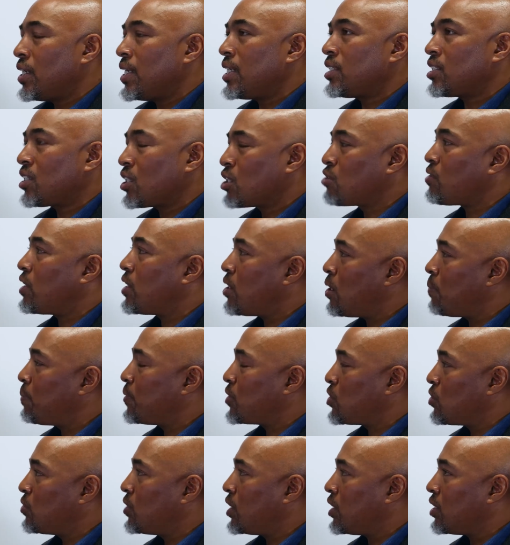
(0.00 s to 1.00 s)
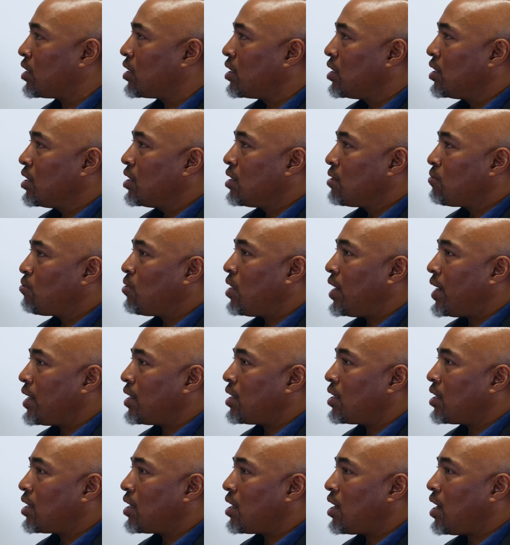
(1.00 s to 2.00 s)
that's a great opportunity. Right,
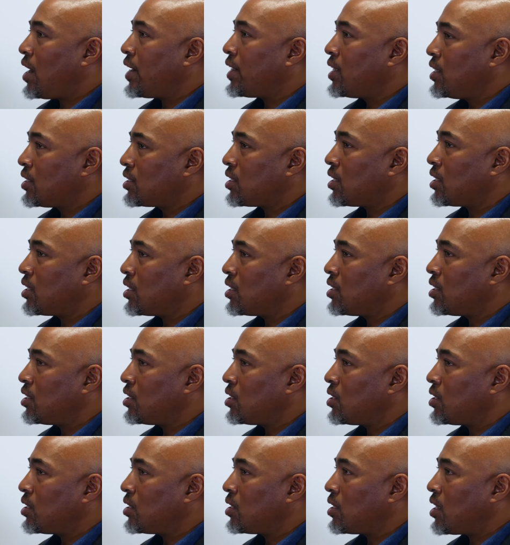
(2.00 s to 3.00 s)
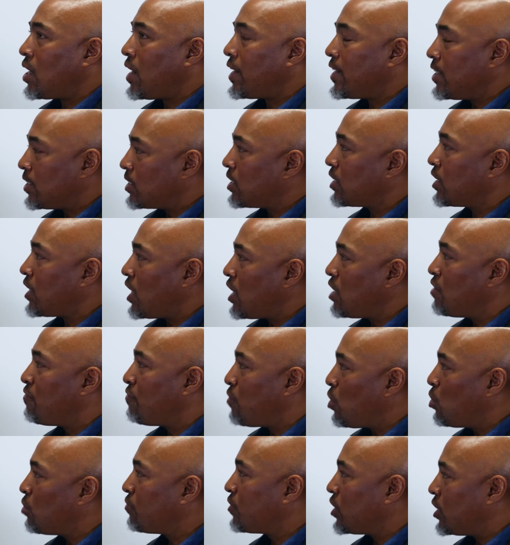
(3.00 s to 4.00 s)
I need to get
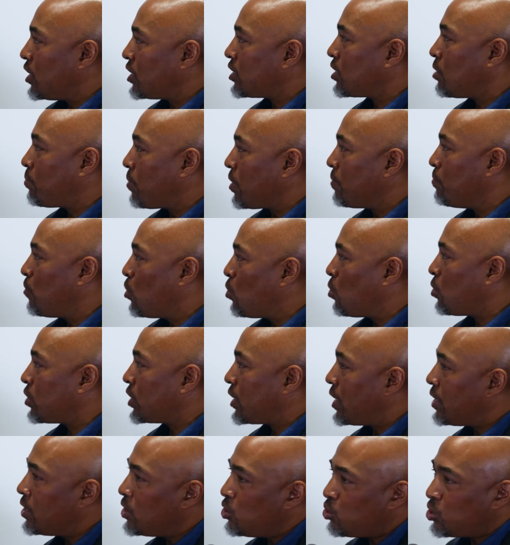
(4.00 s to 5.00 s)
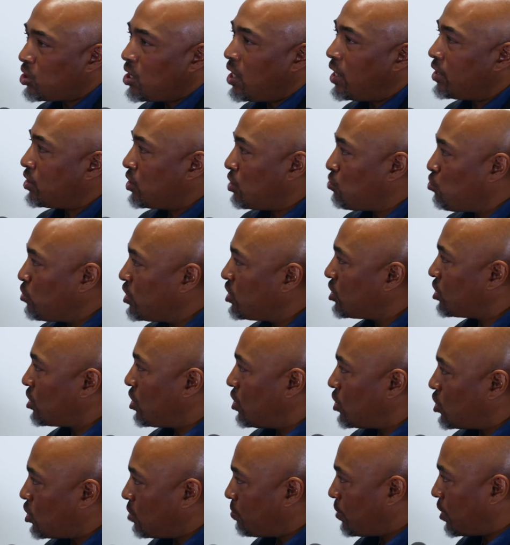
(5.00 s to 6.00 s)
involved in this a bit more. Then you start to
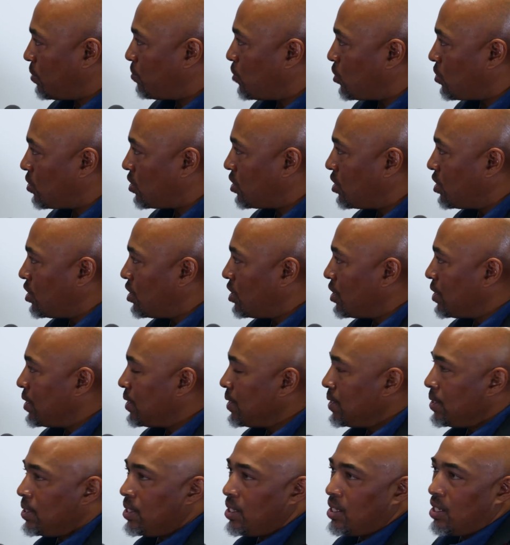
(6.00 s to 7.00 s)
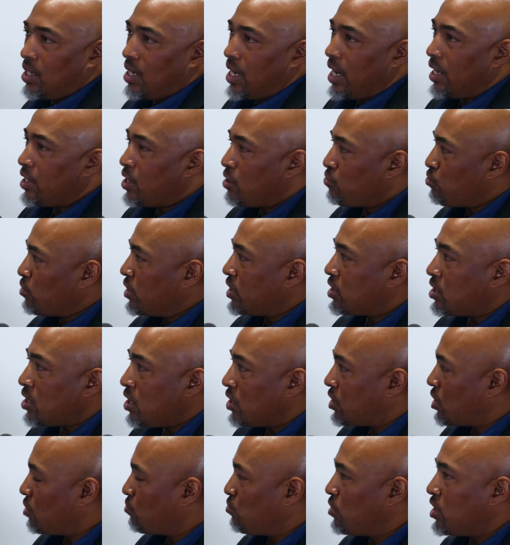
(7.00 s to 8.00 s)
research a bit more, and you
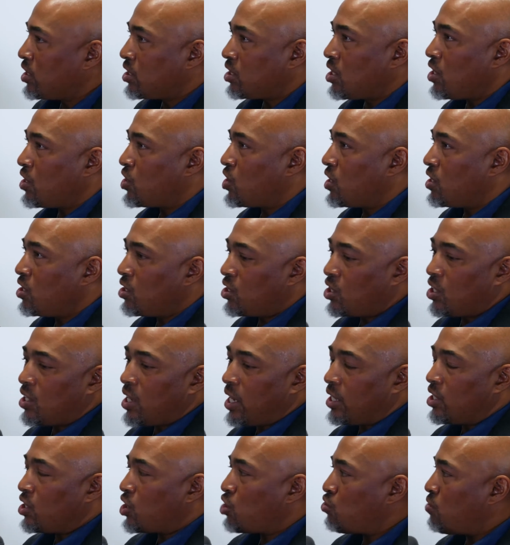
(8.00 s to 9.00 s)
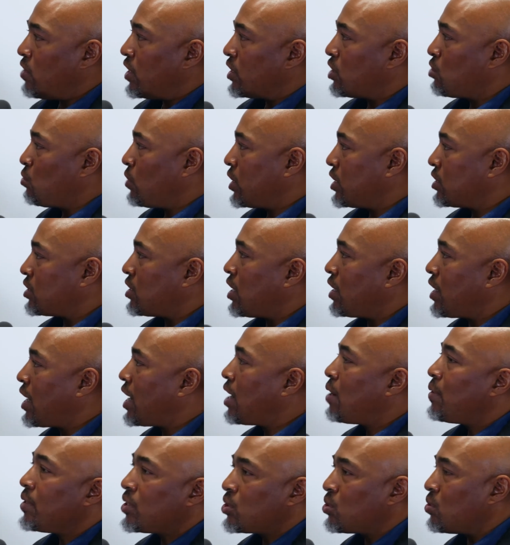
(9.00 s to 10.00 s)
research and you try to understand
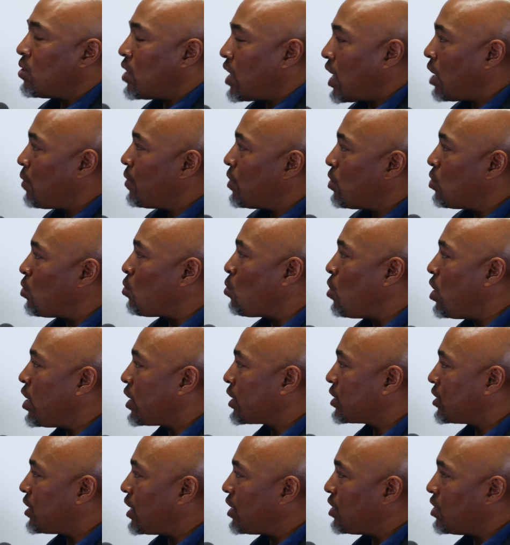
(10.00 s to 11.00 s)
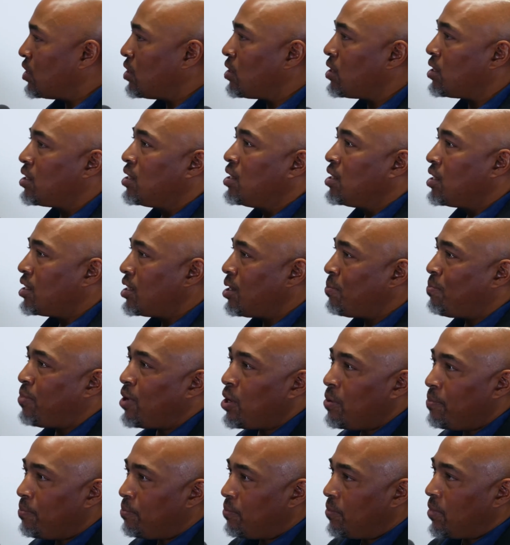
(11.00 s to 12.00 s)
how it all works. Then you
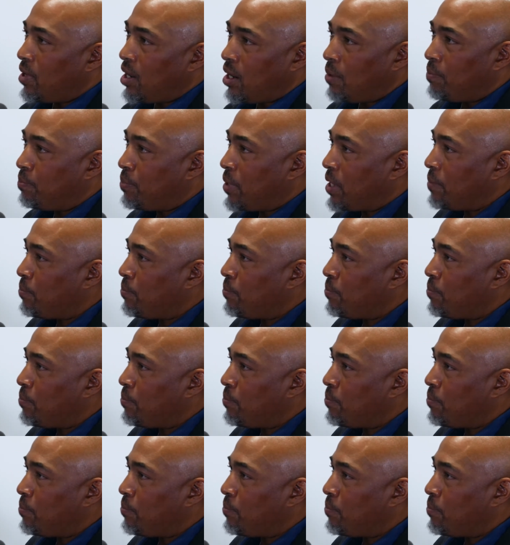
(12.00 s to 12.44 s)
put a bit